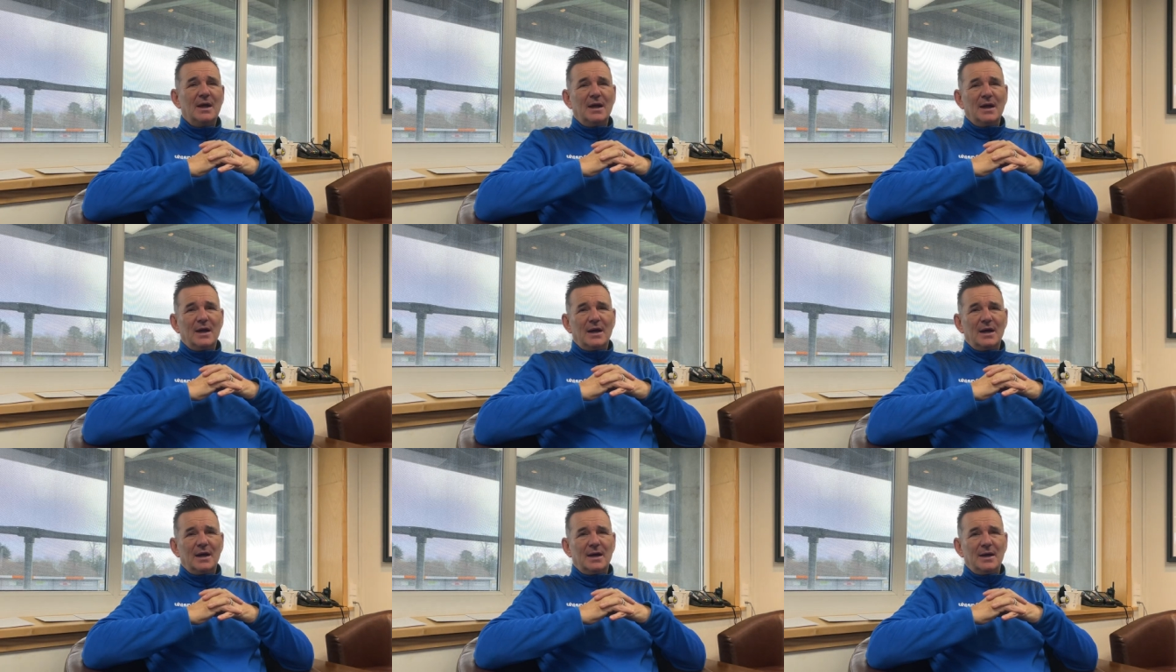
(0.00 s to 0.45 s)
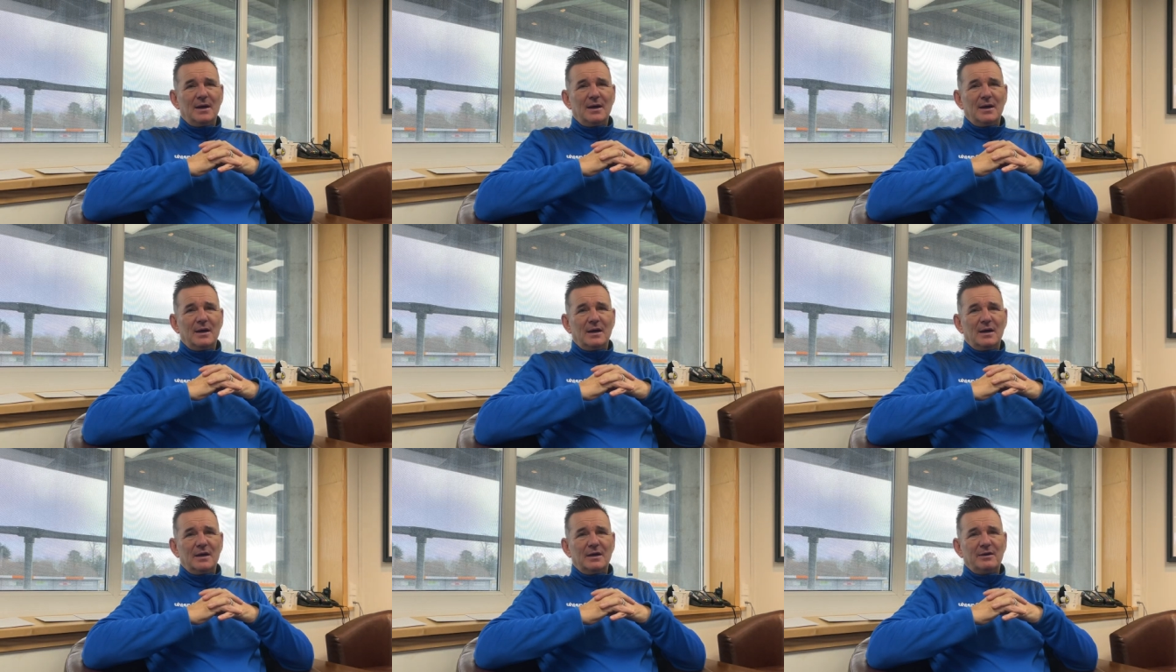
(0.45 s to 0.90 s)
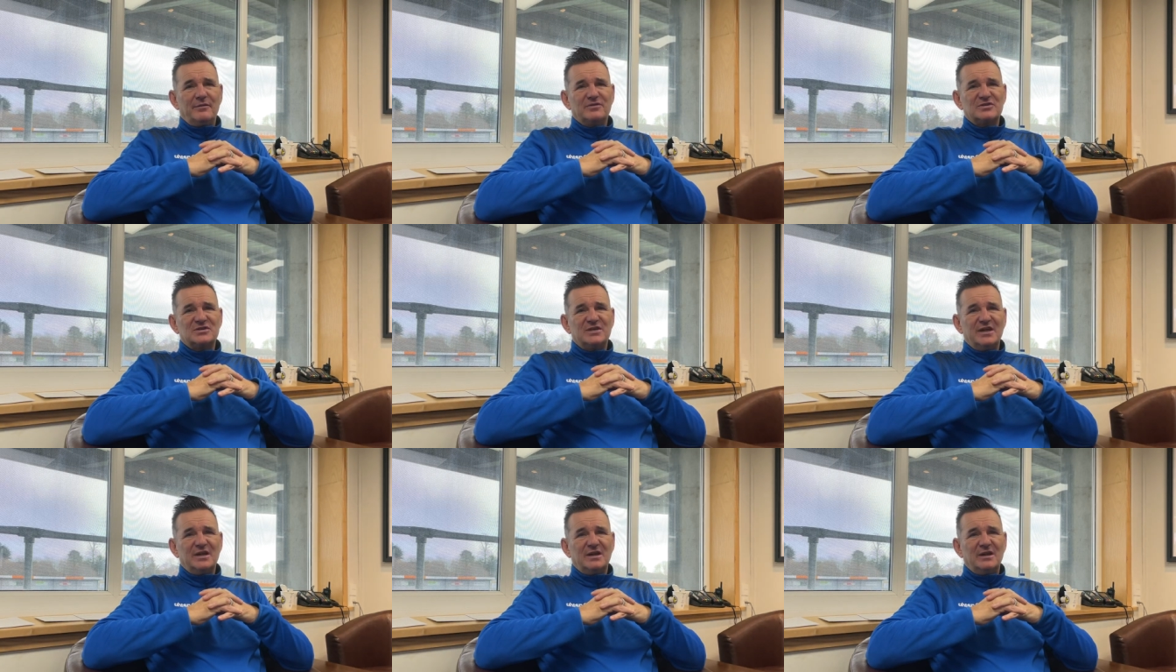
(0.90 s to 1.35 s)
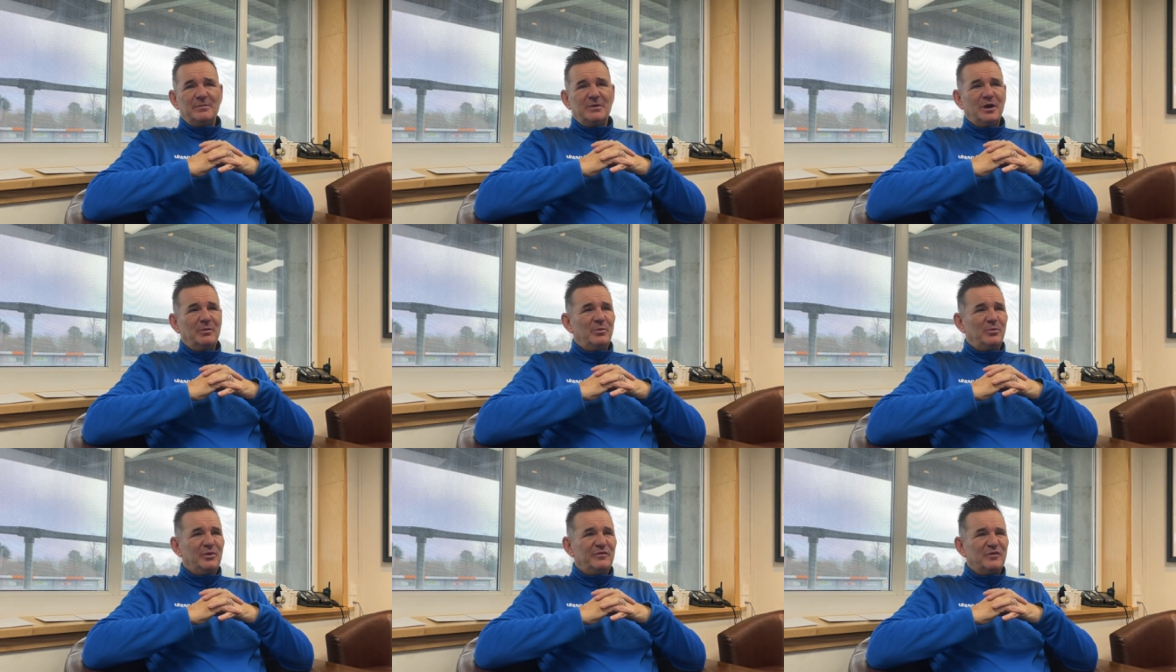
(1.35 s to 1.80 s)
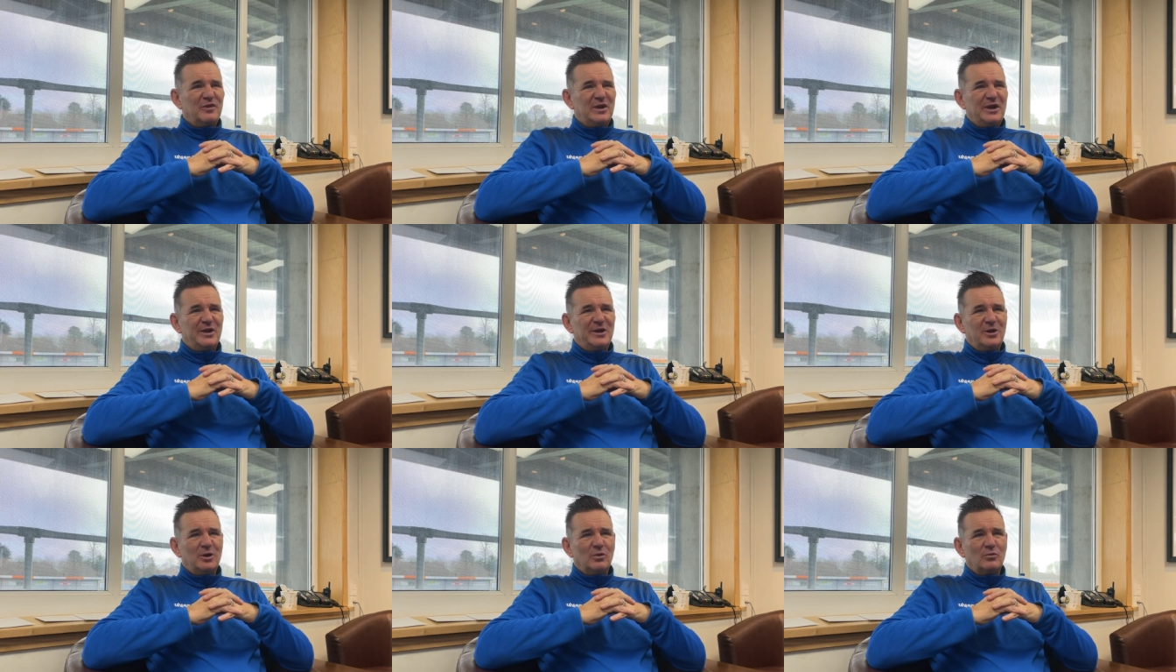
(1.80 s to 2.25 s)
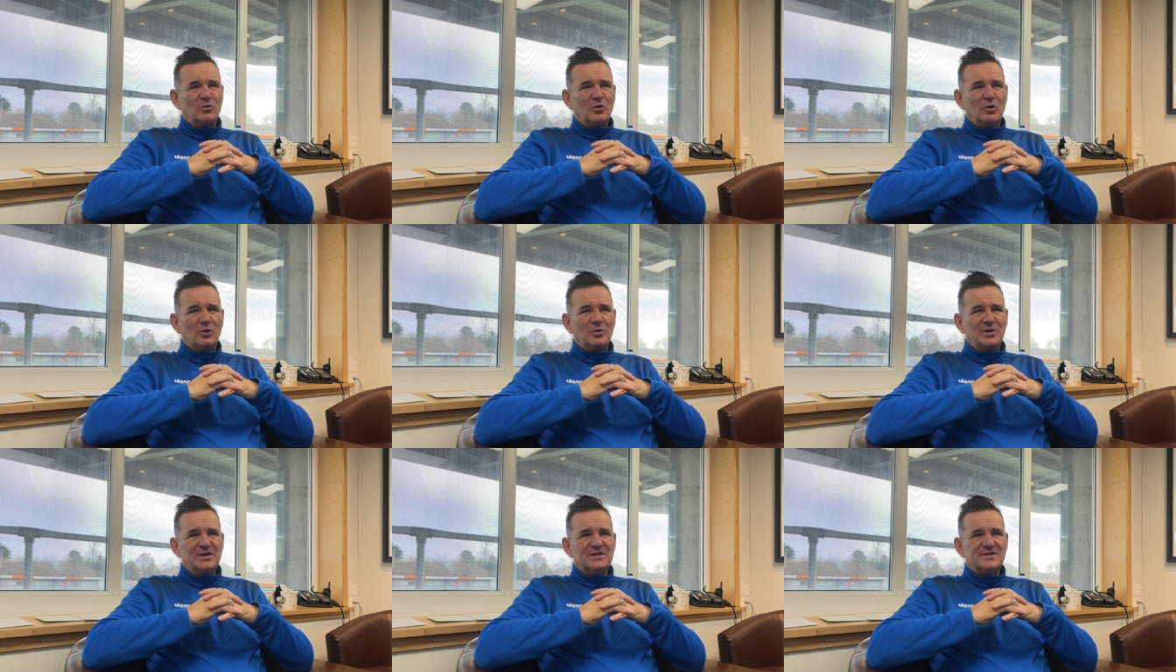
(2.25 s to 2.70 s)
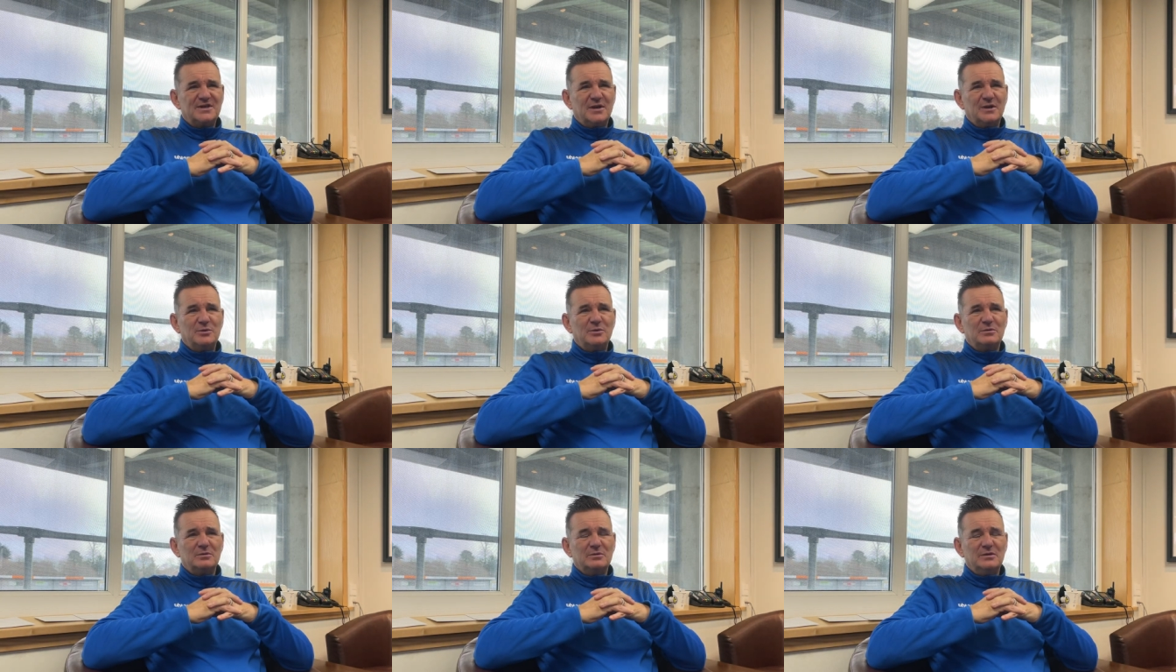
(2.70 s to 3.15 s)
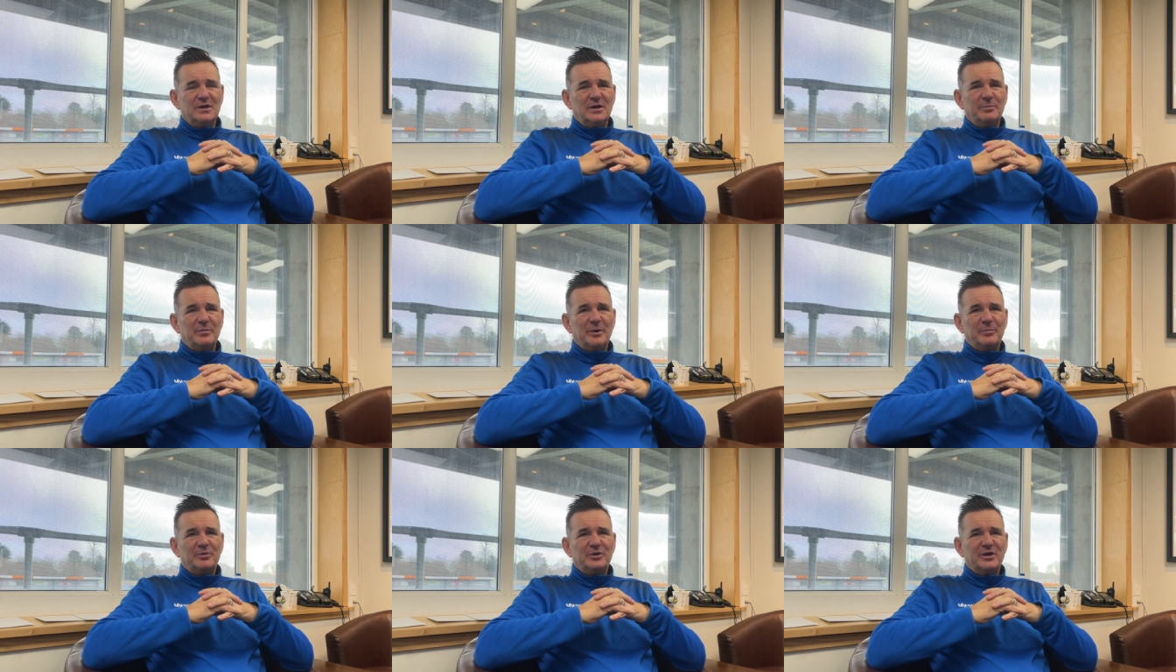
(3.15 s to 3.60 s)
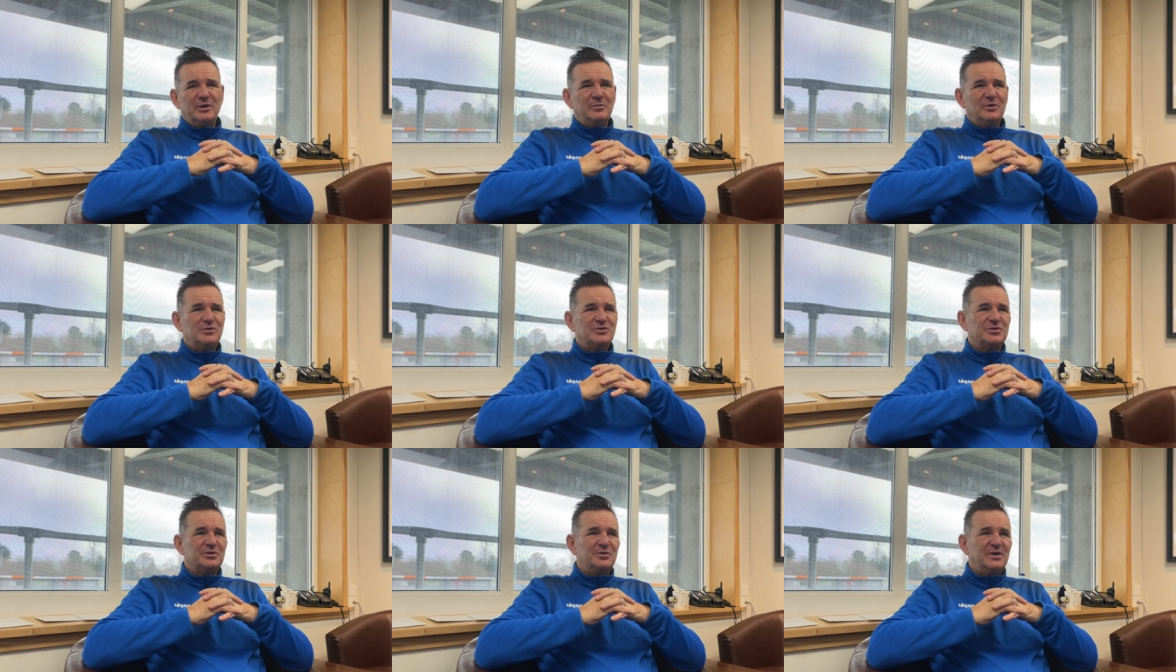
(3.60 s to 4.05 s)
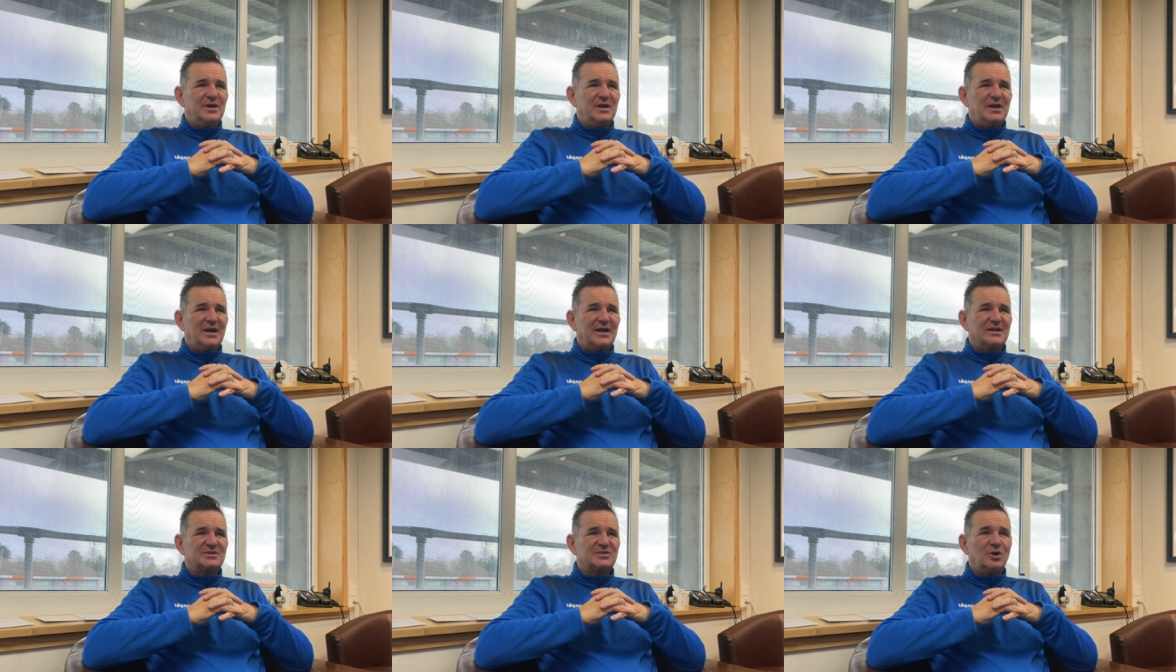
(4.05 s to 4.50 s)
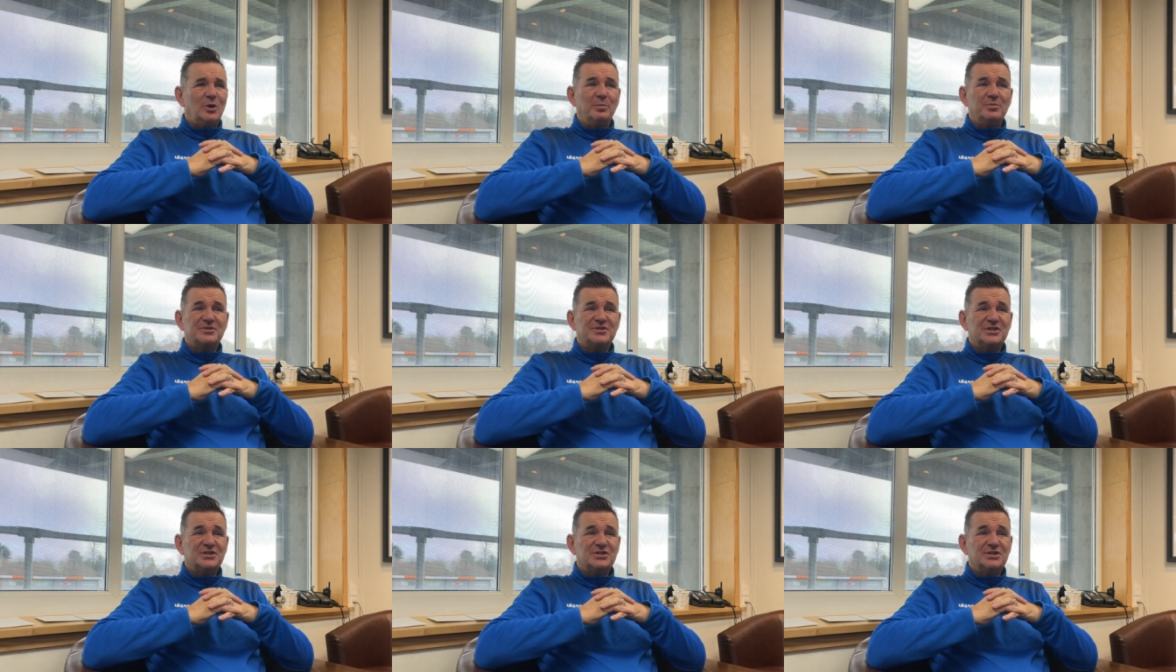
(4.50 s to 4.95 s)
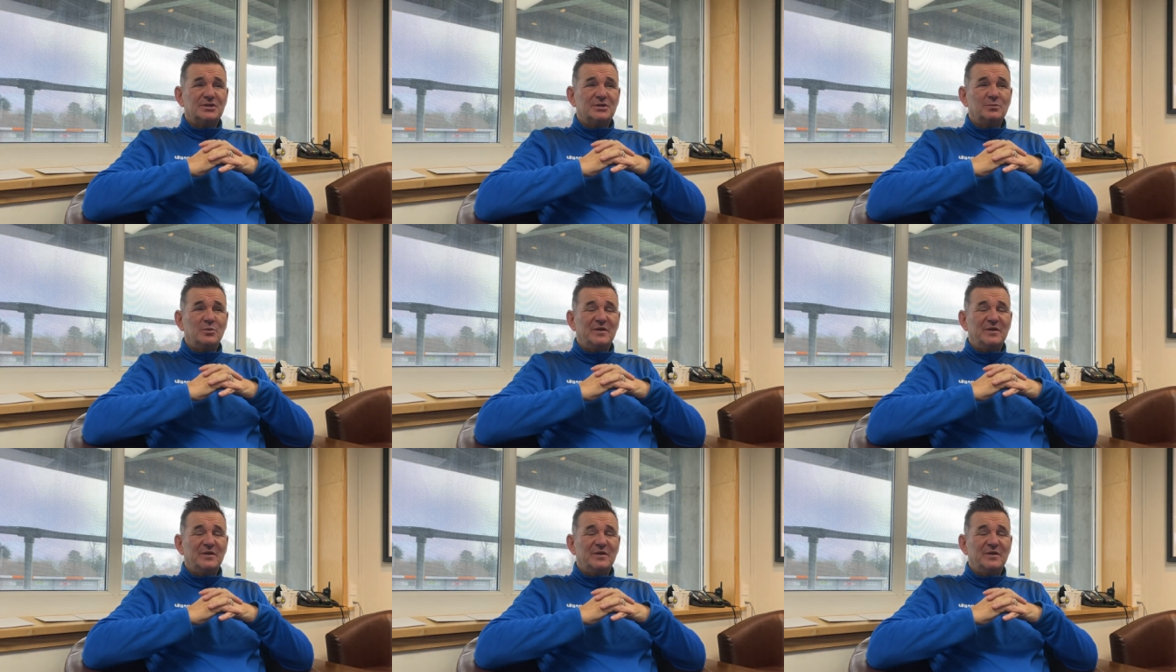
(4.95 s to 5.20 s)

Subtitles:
And obviously at the moment we've really only got Rory, so you know, by bringing Moussa in, it adds competition.